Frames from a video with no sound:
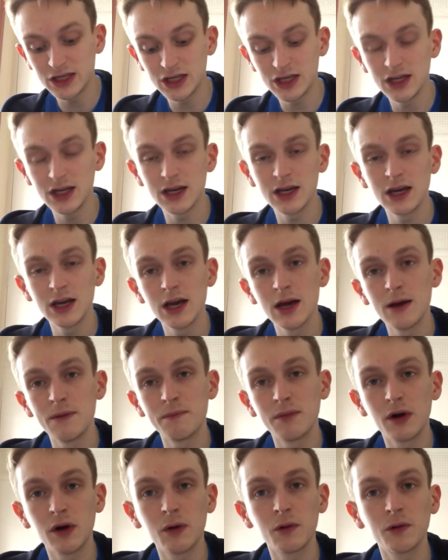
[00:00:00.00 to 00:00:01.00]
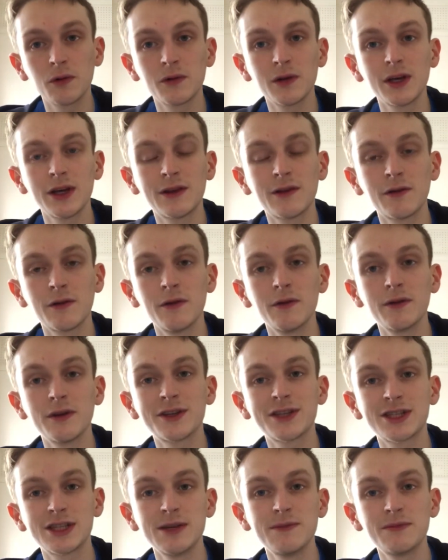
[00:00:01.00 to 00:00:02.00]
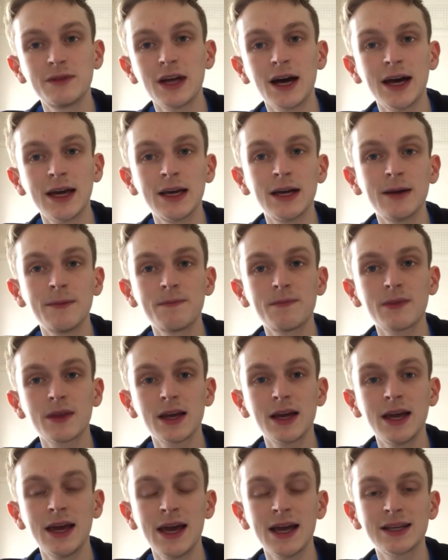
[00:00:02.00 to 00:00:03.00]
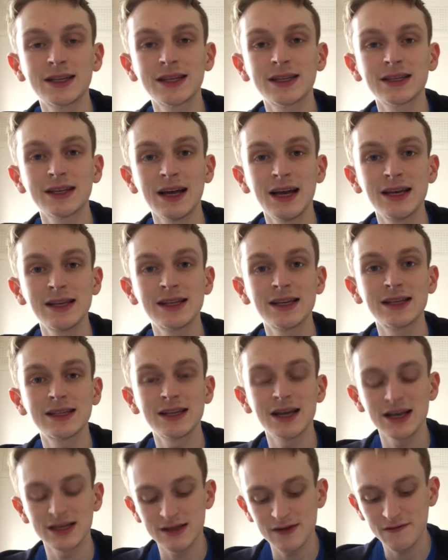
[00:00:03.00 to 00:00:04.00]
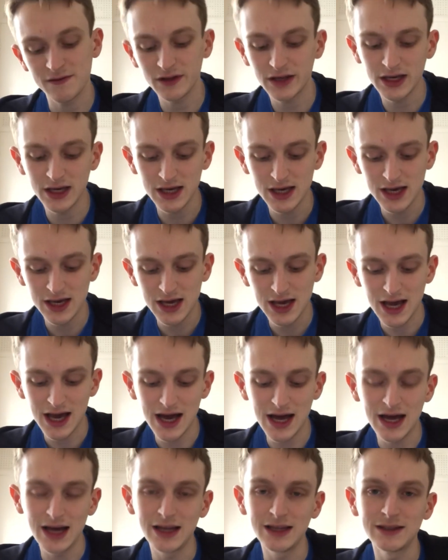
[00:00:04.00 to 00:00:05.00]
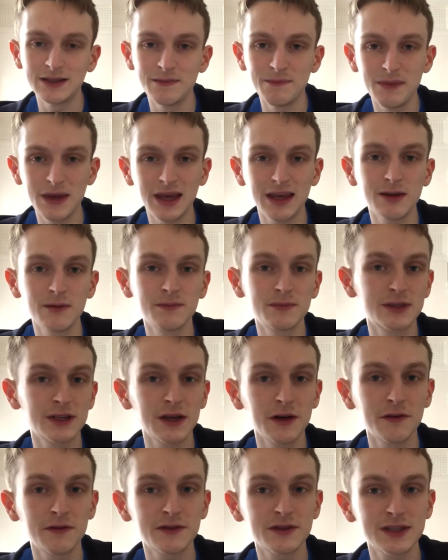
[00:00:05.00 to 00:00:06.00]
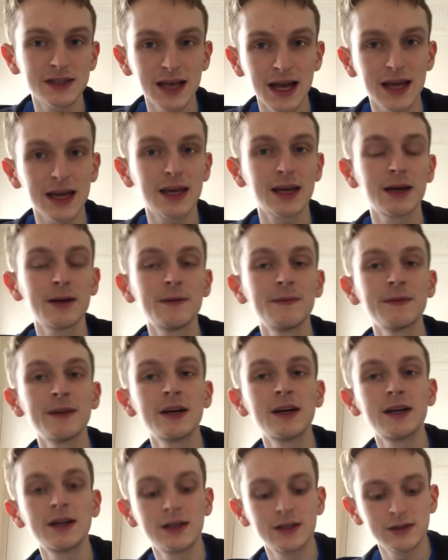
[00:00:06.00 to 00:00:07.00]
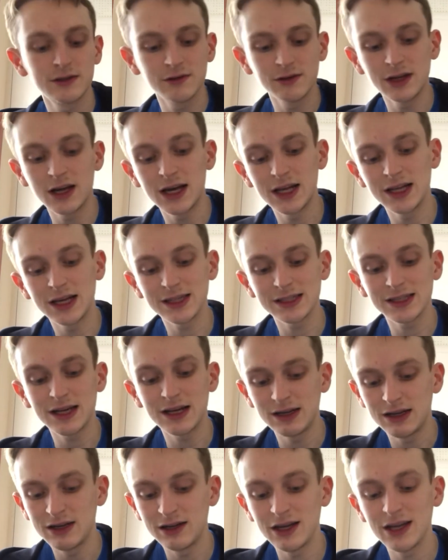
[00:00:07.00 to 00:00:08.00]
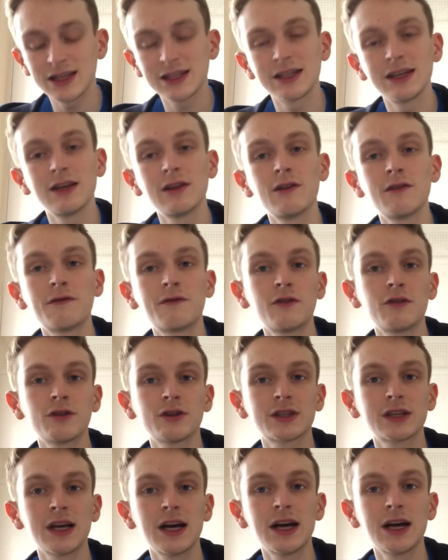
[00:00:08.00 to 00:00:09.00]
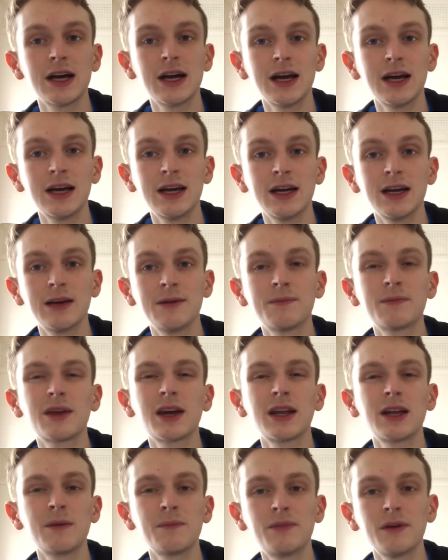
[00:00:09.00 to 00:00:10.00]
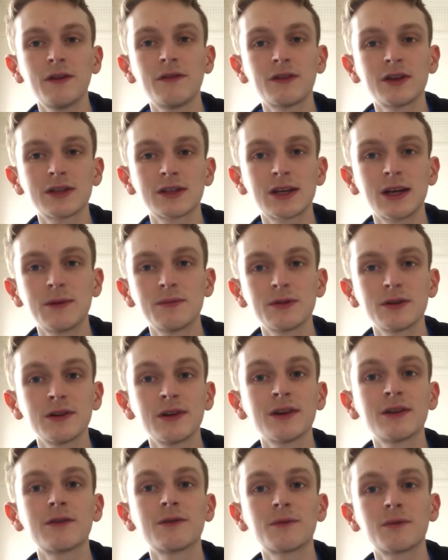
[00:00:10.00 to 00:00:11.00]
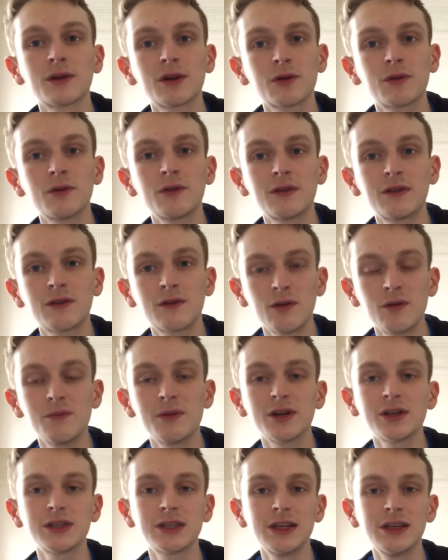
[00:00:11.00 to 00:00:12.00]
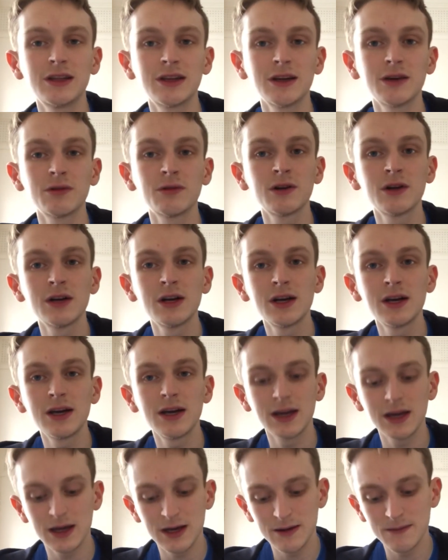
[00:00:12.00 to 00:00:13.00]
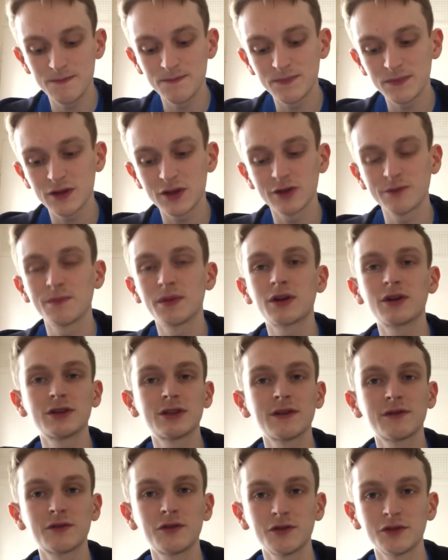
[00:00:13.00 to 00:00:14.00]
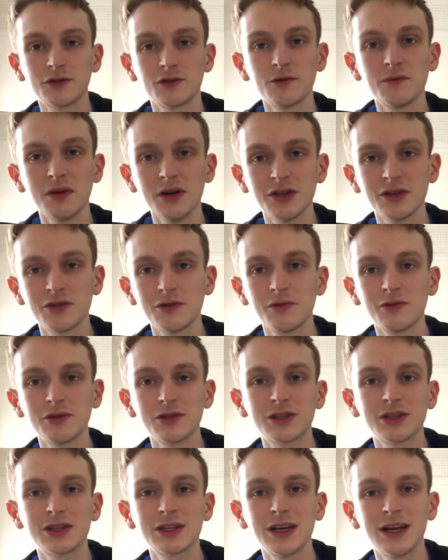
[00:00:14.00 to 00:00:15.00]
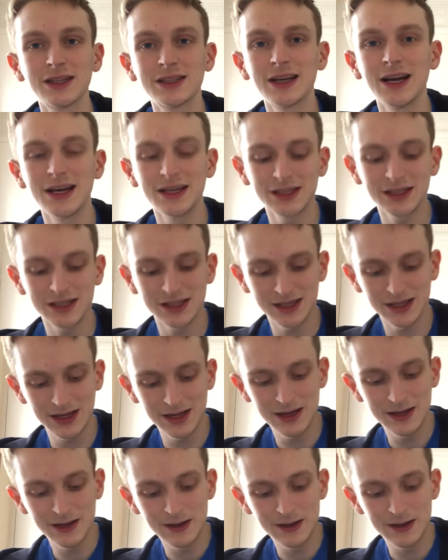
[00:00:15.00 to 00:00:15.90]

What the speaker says: eat, but only to extreme diet, exercise excessively, and make themselves sick. So yeah, that's anorexia nervosa. Kind of brief description. I don't want to go into too much detail, just because I've got so much notes as it is.